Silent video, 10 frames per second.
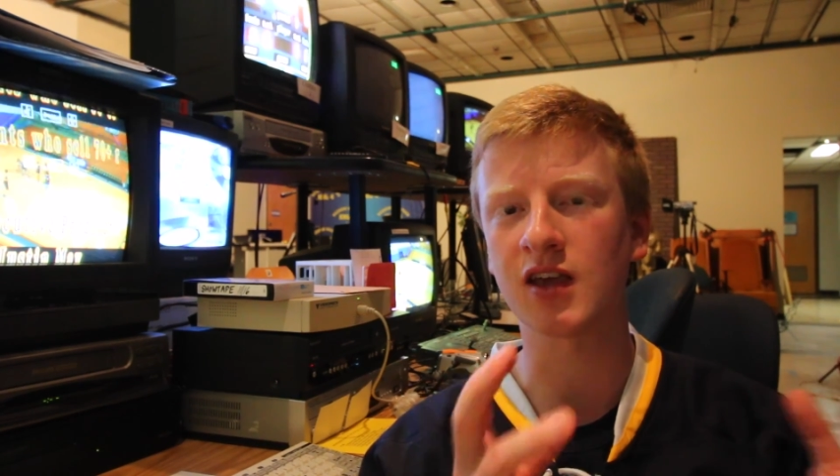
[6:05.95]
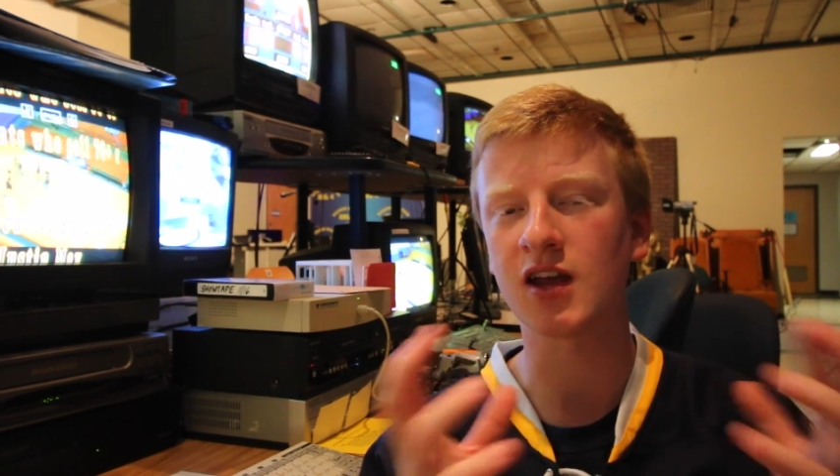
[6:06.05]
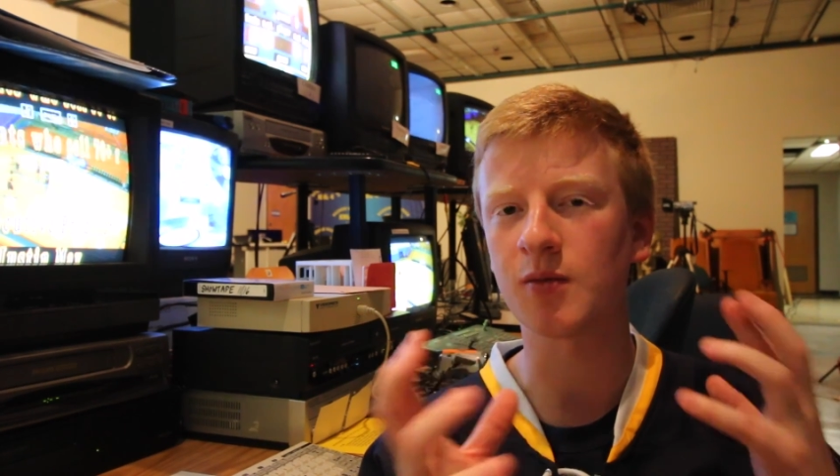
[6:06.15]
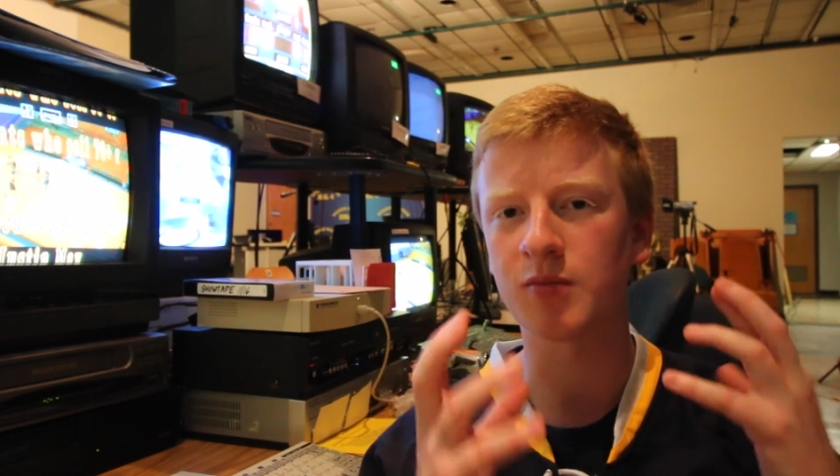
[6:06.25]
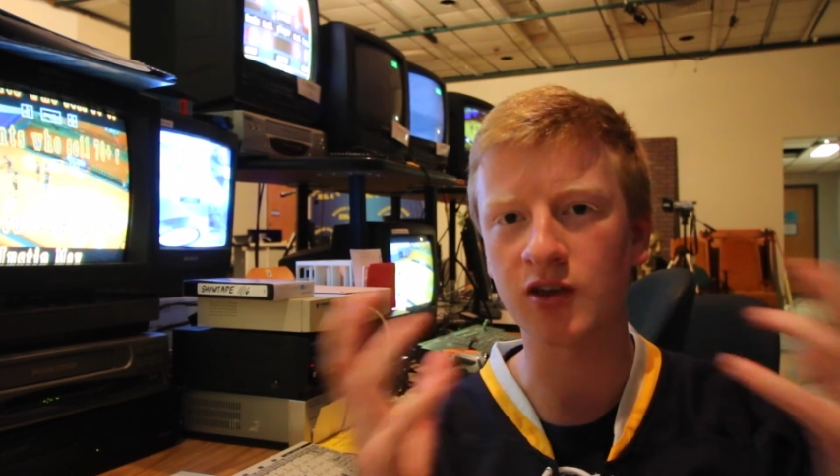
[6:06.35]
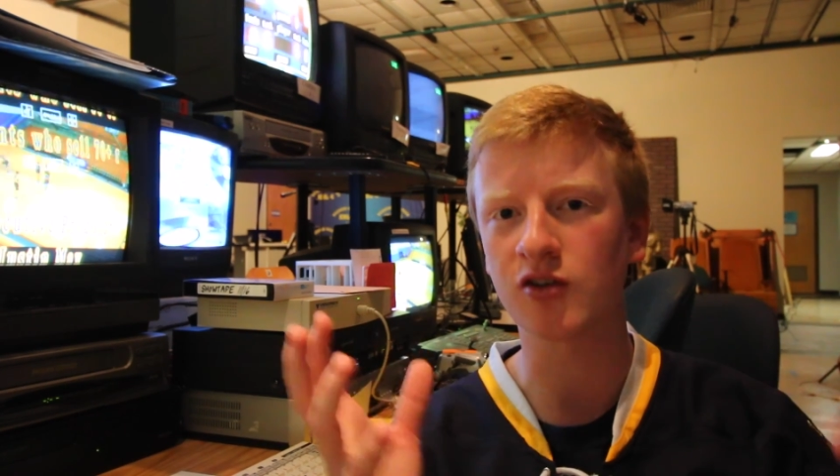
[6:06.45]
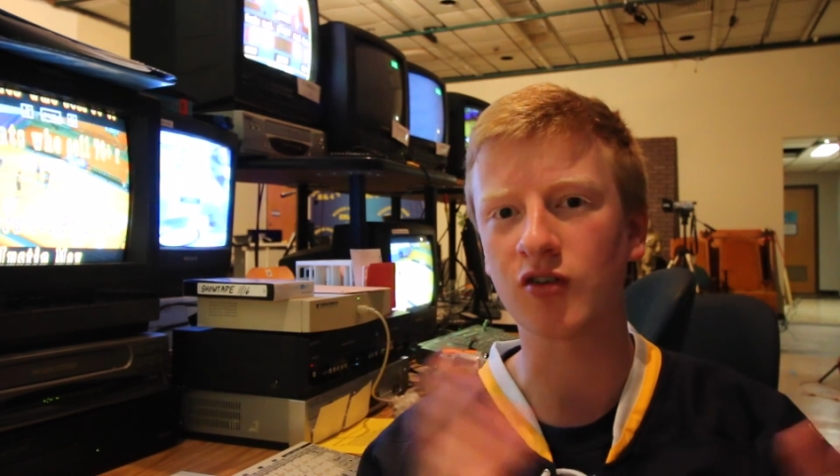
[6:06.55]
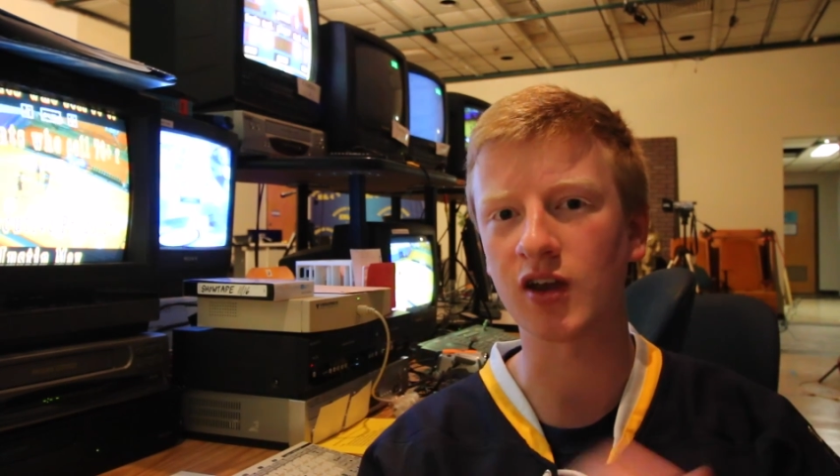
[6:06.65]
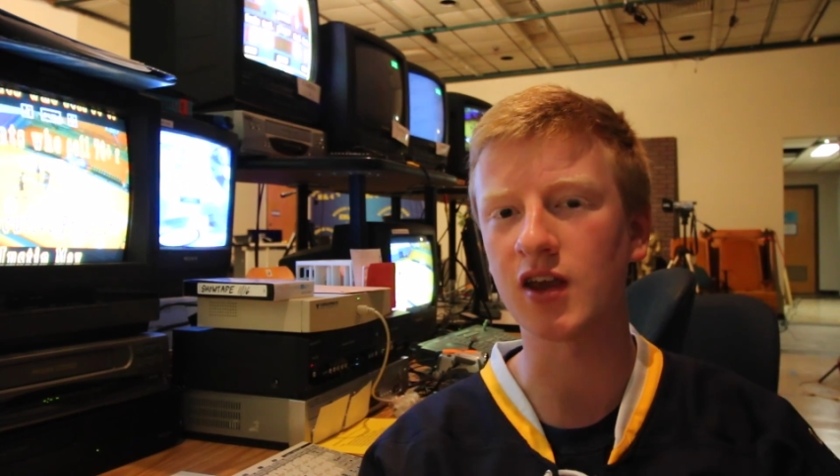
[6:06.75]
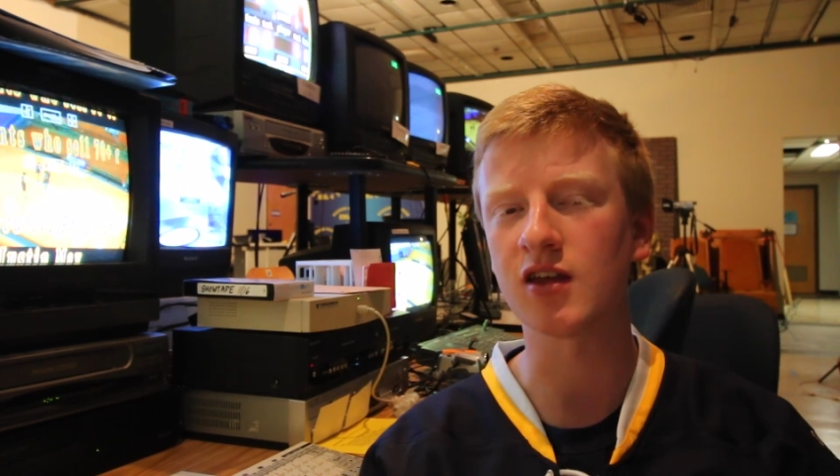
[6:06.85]
kind of being
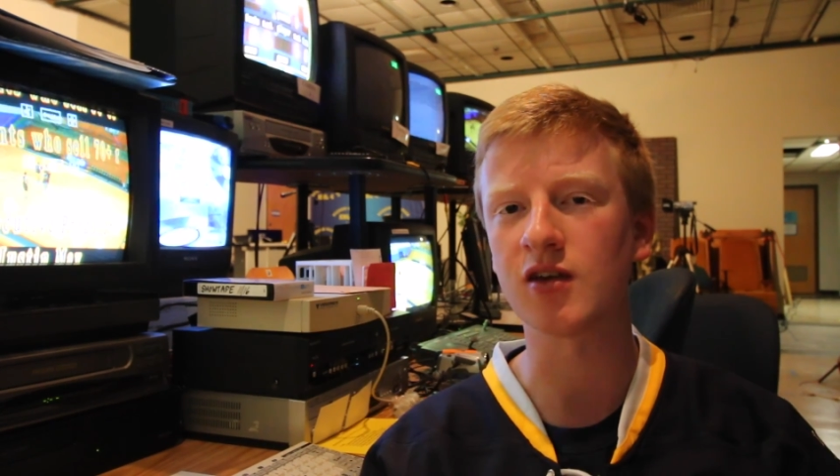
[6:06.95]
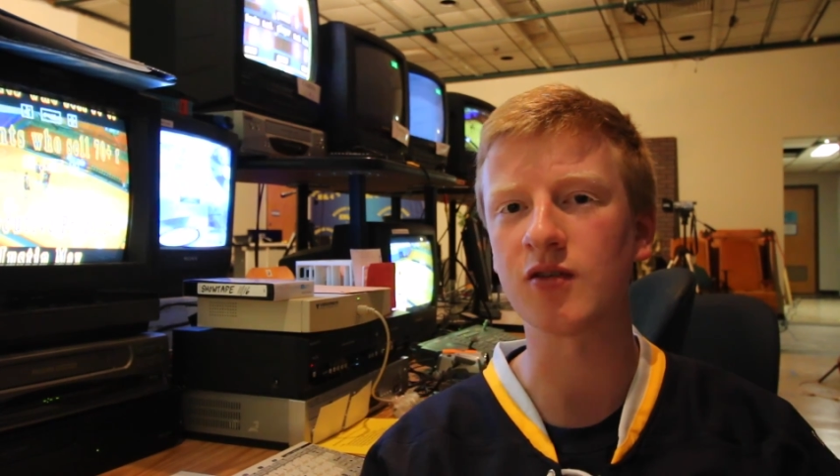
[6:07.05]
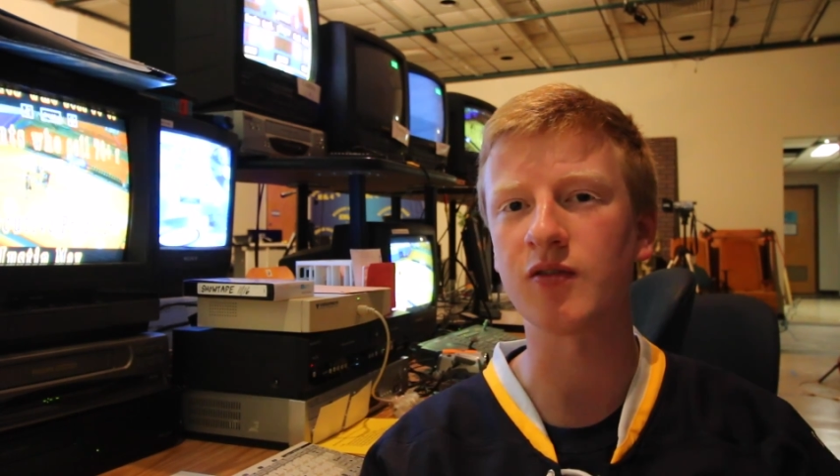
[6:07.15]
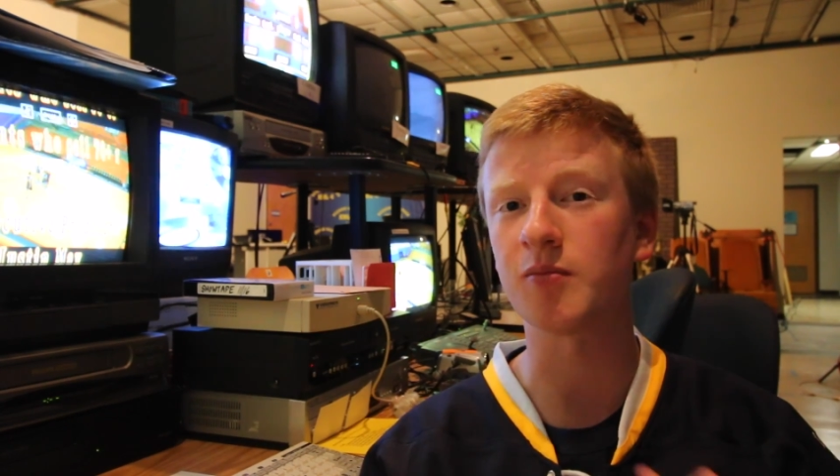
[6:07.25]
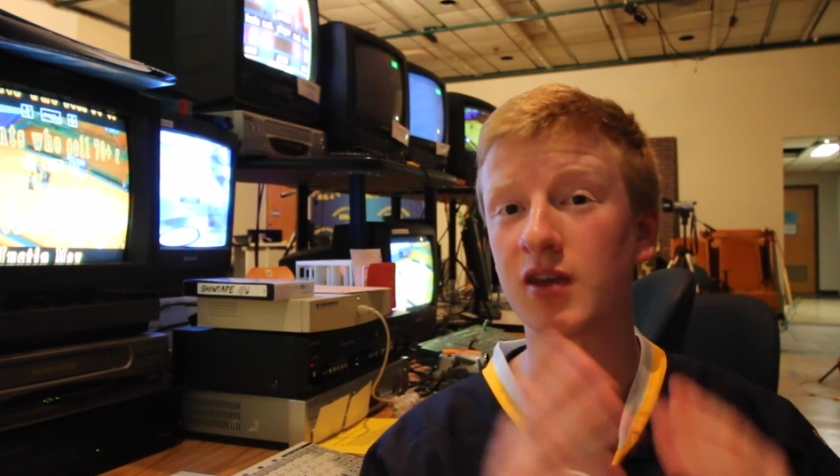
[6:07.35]
creative and